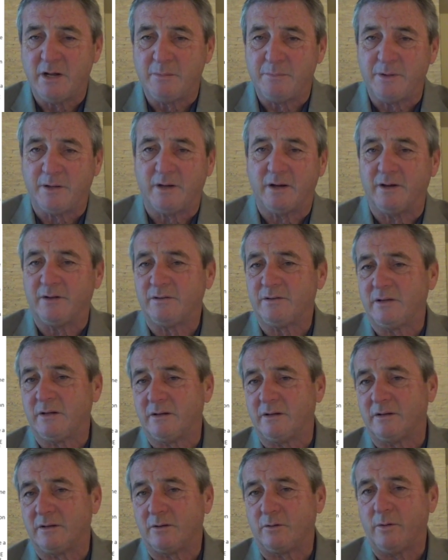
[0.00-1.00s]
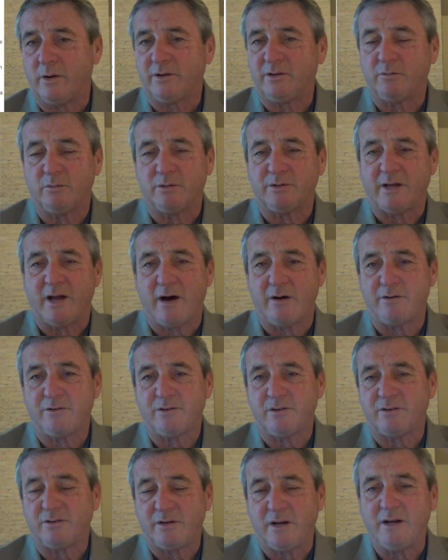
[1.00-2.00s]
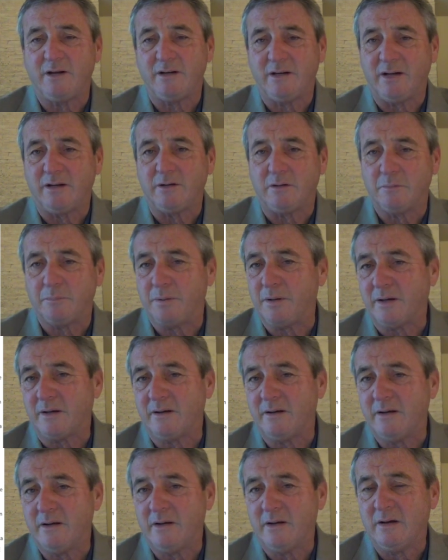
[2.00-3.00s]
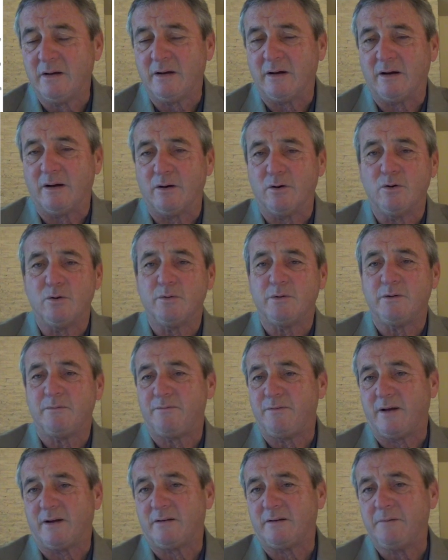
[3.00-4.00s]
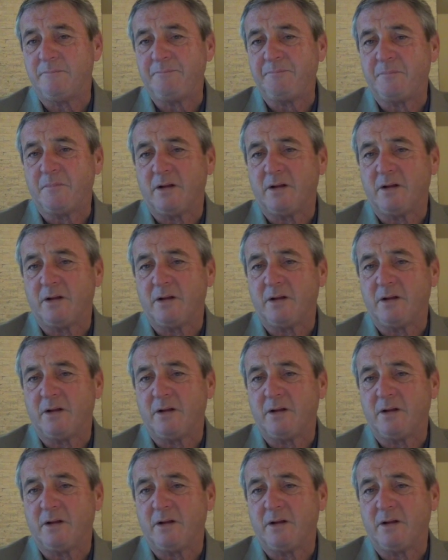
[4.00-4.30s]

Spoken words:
because the question was, how does a state get to pick who, in effect,